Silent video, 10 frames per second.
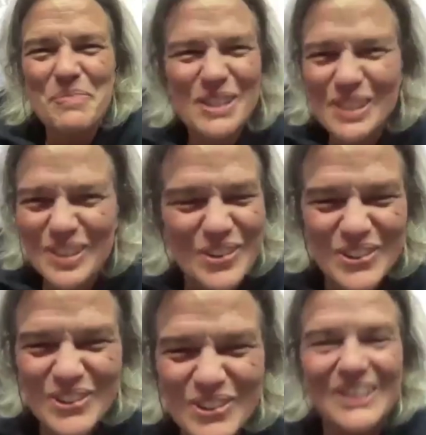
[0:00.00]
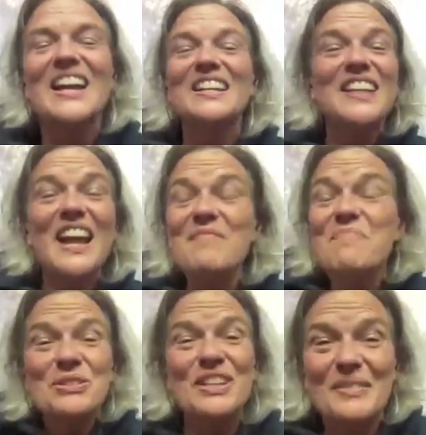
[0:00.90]
would be so cool. Yeah, and
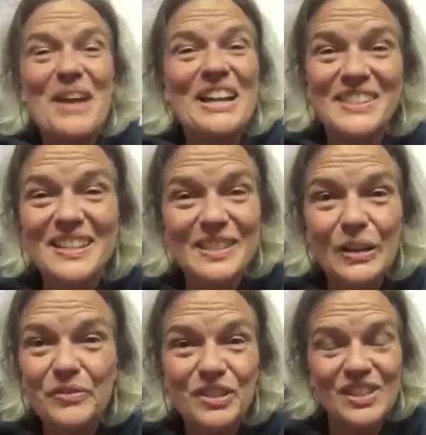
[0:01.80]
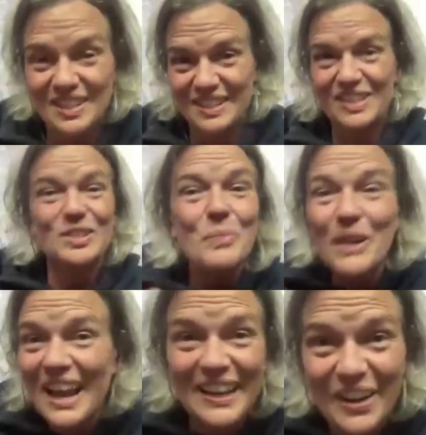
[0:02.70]
mostly I'm asking selfishly because I just
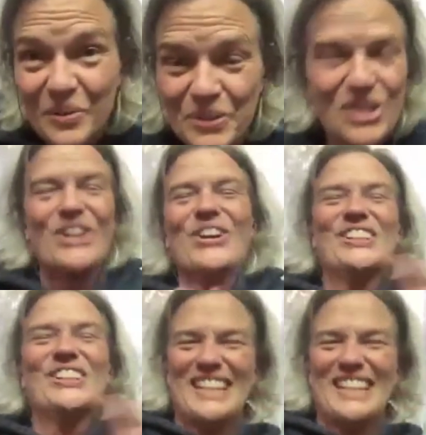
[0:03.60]
want to hang out with you.